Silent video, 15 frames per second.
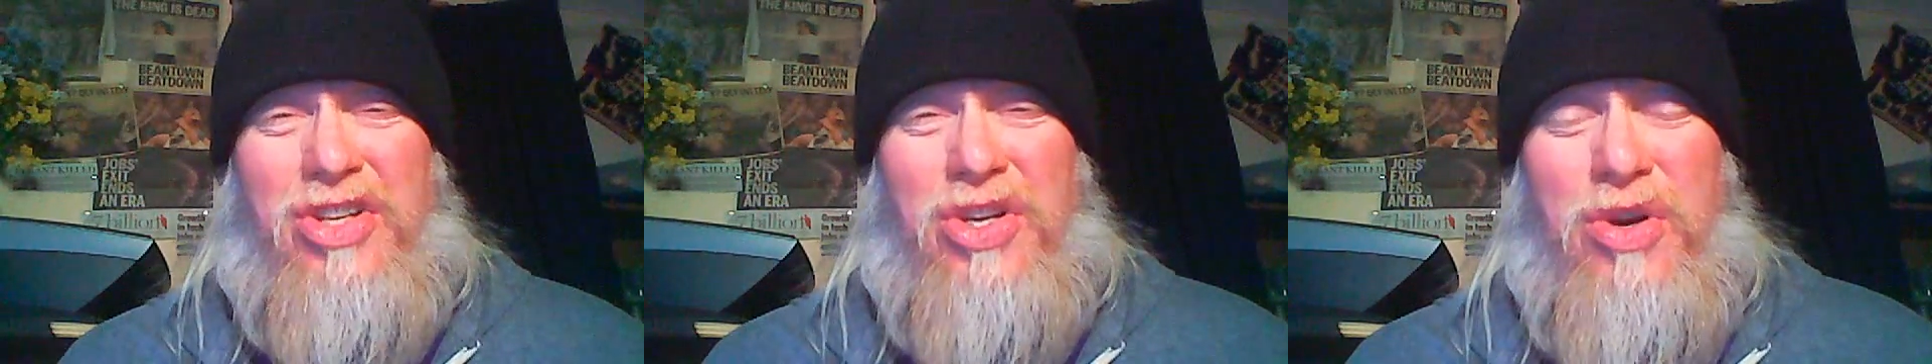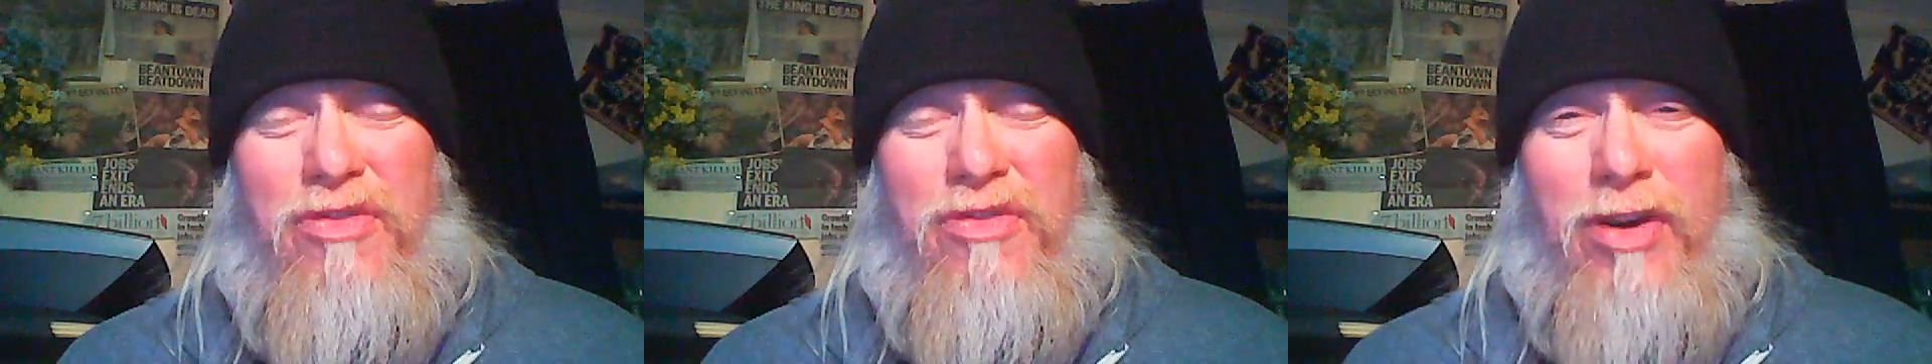
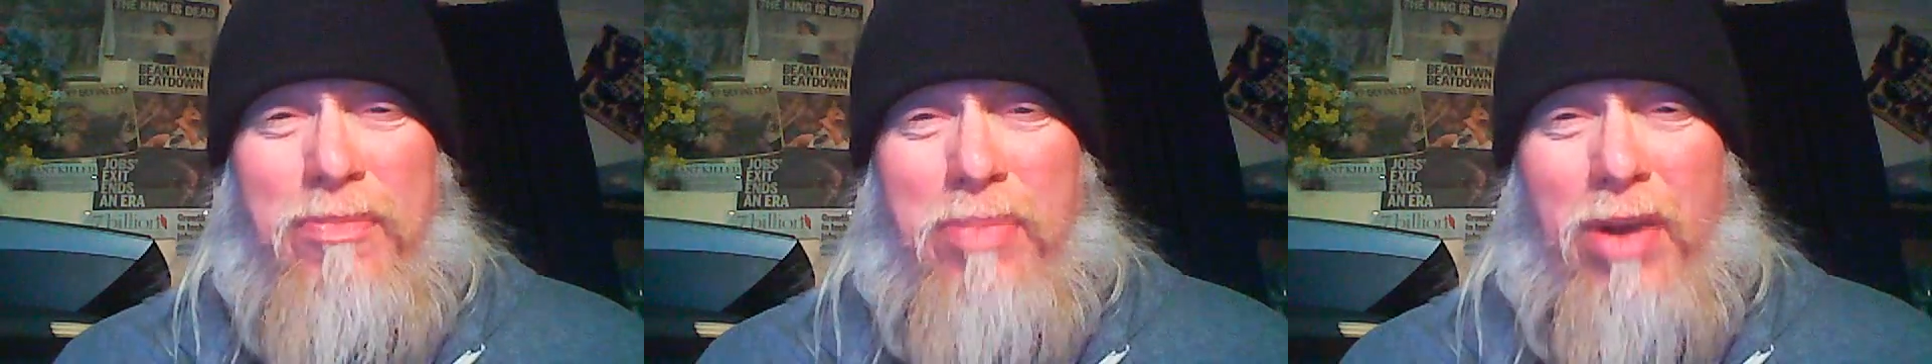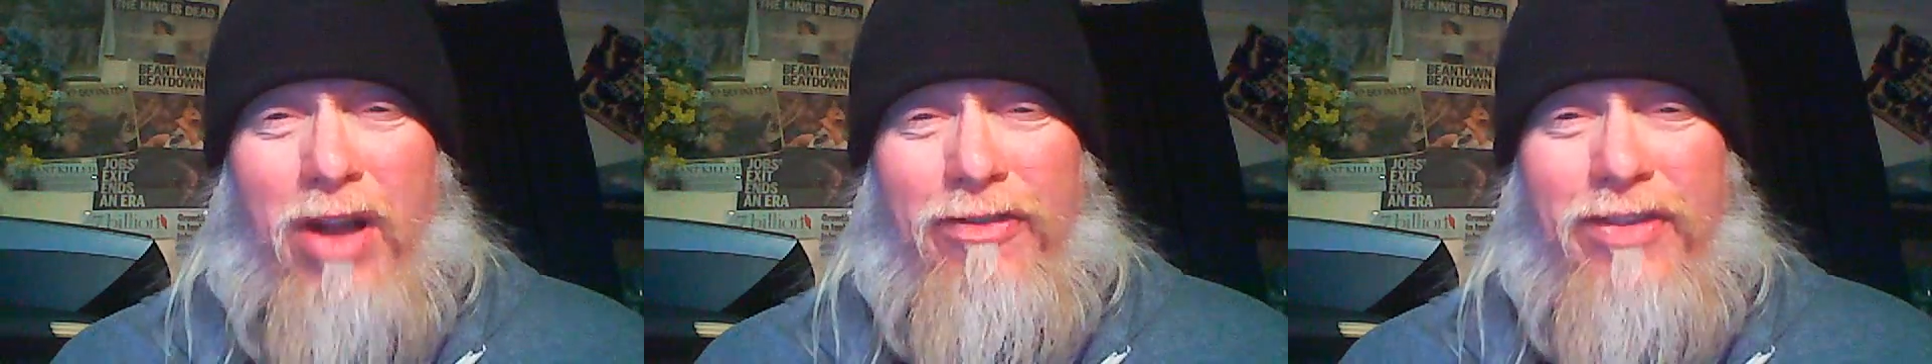2
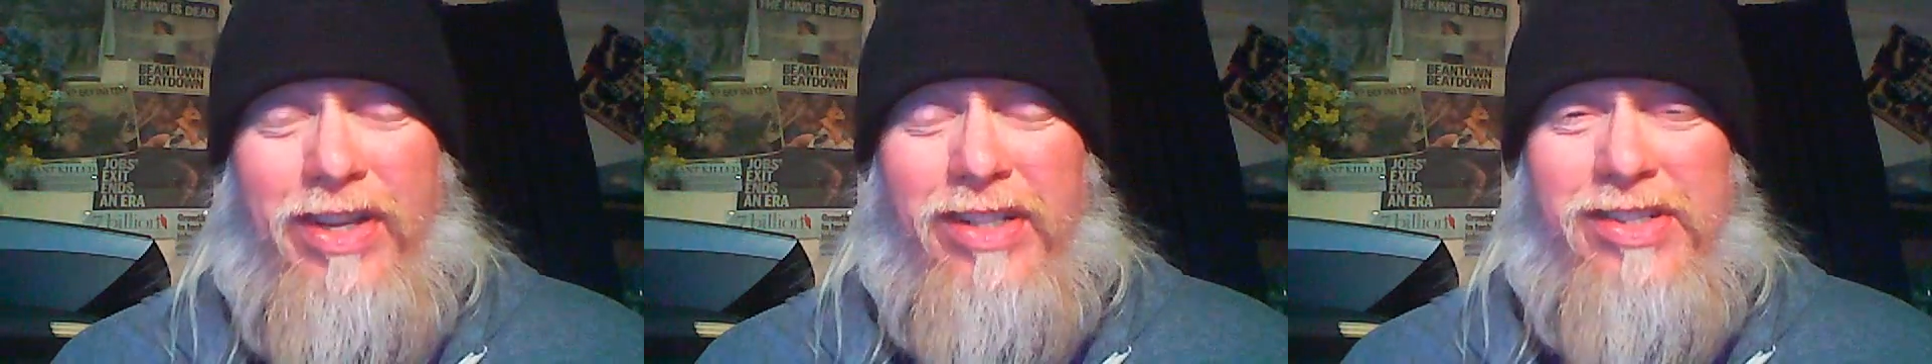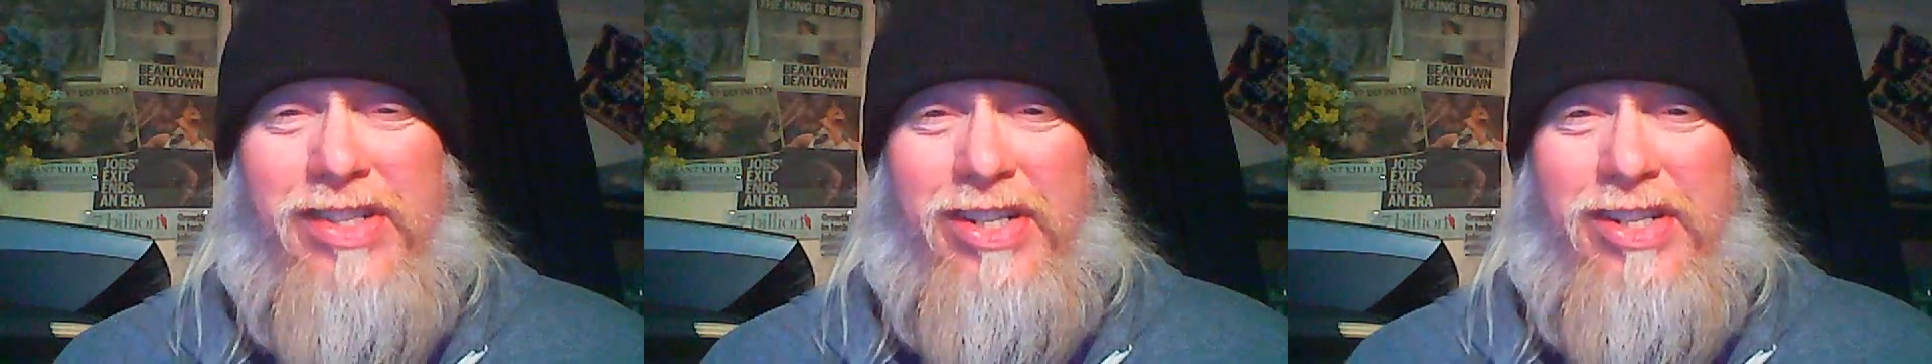football
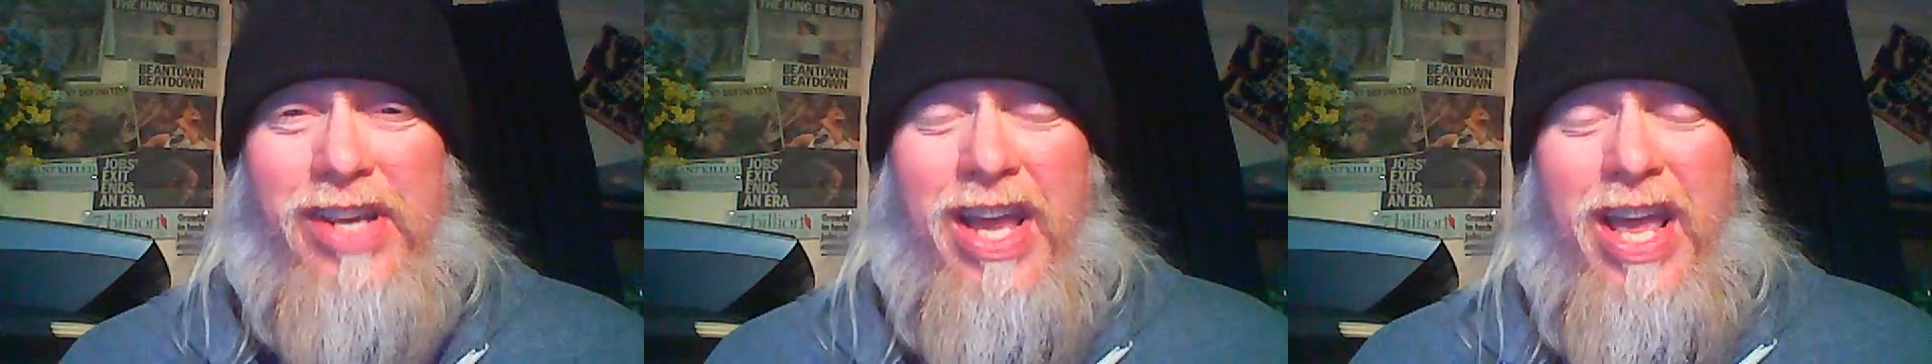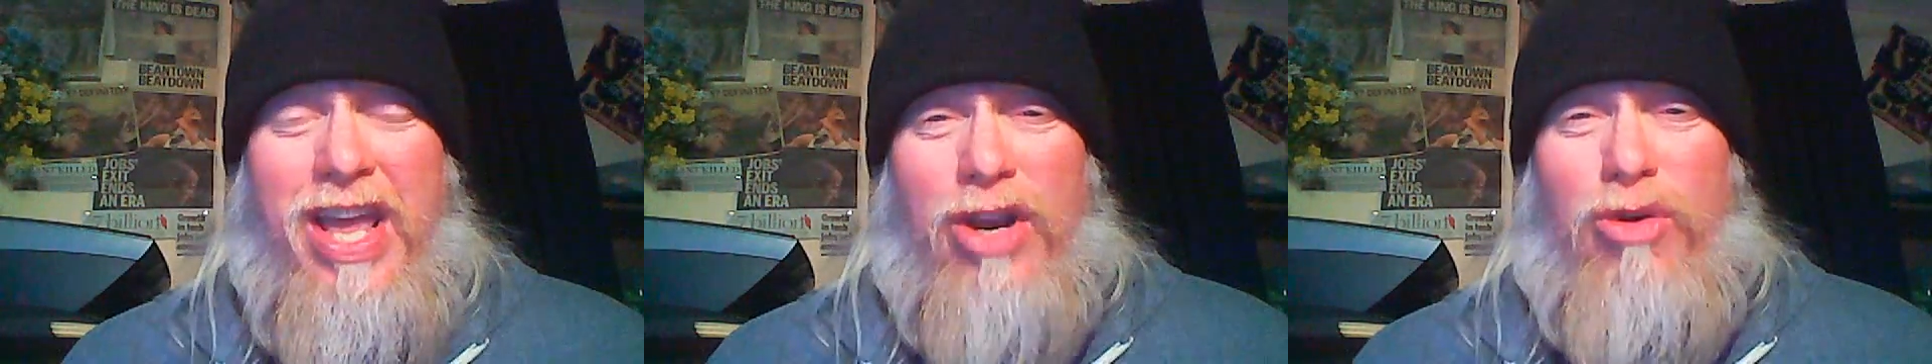fields
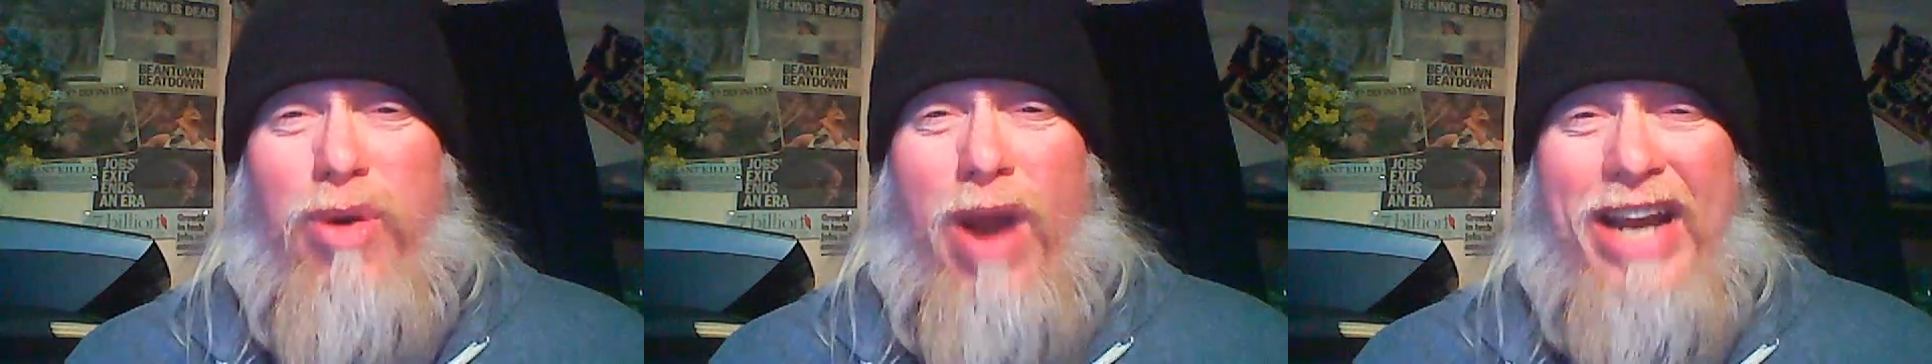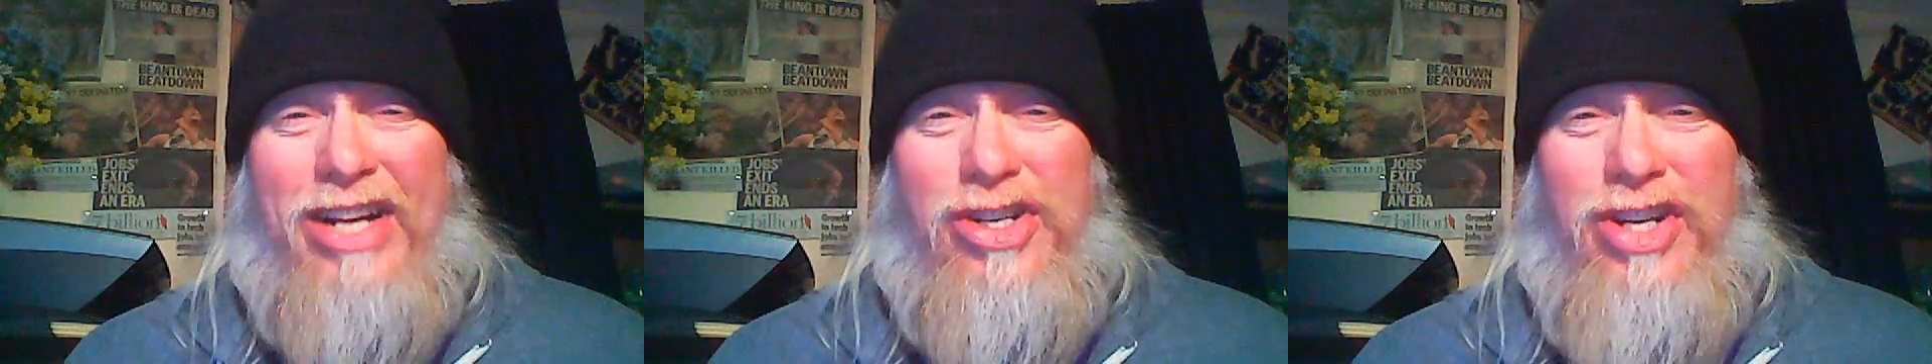that's
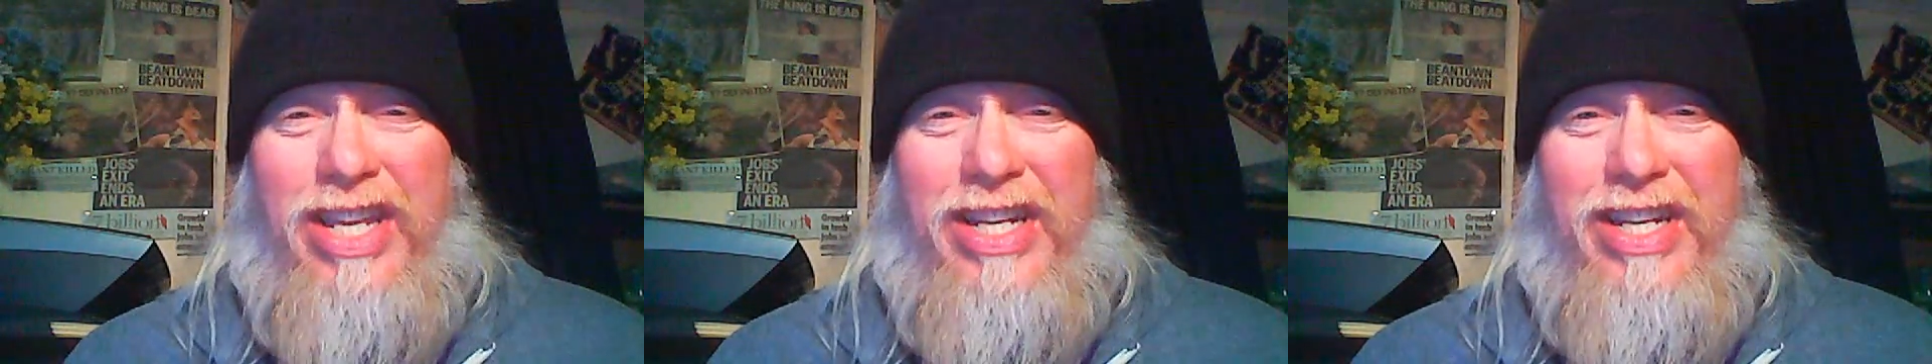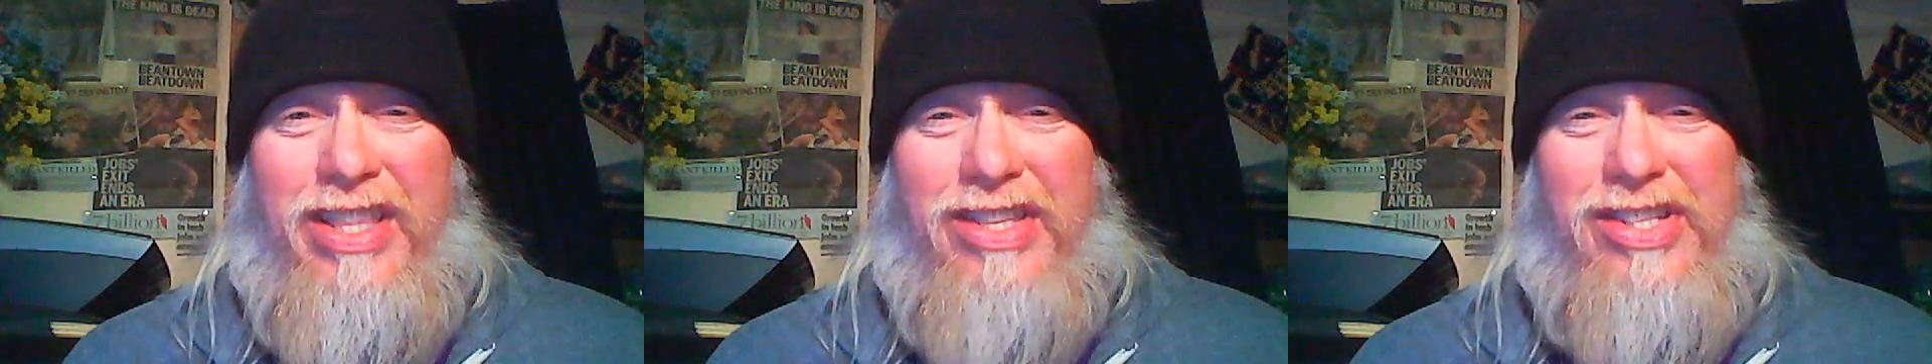crashing
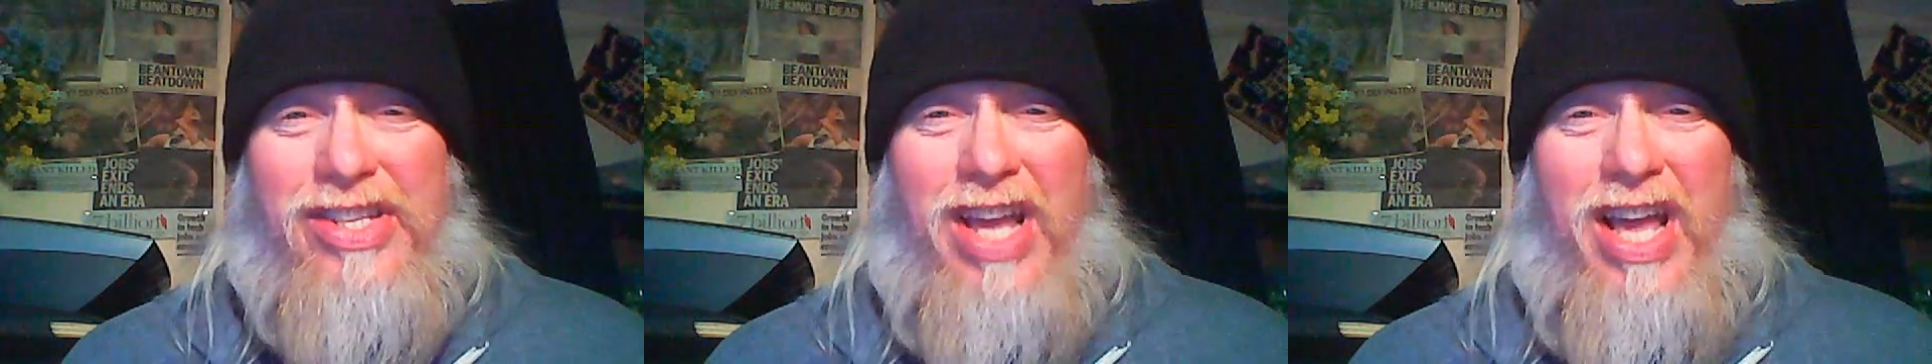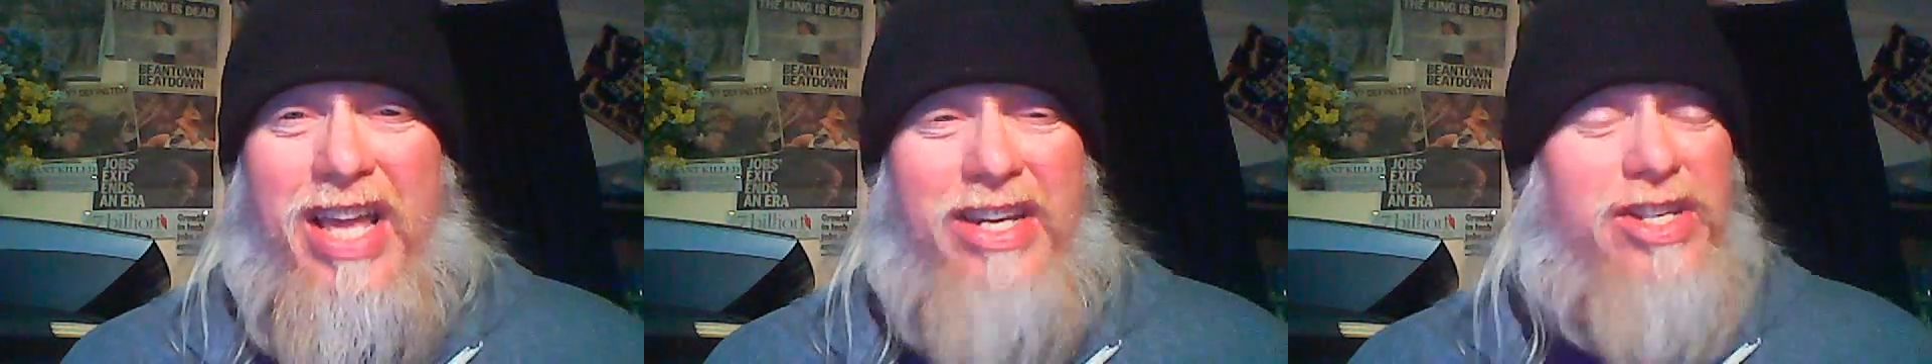into the
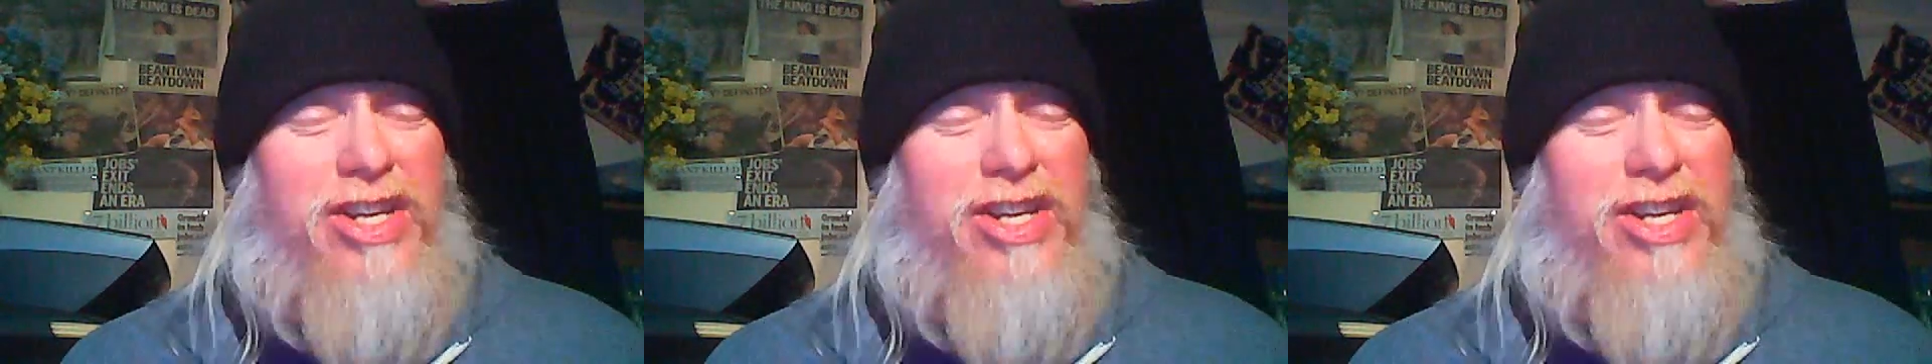sun.